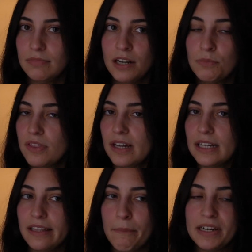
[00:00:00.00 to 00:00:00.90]
And with
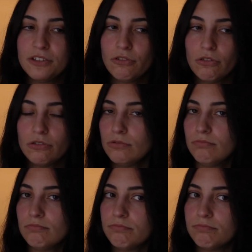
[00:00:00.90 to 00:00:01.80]
that, I managed to do
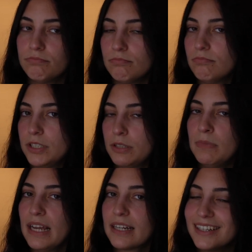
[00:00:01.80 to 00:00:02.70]
some
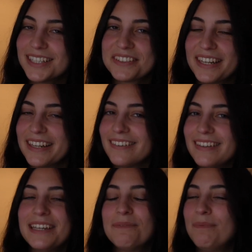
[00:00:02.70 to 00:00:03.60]
like
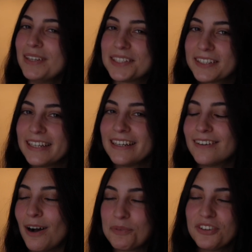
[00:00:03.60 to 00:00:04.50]
aesthetically pleasing
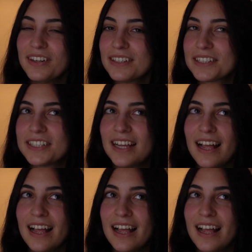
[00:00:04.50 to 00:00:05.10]
objects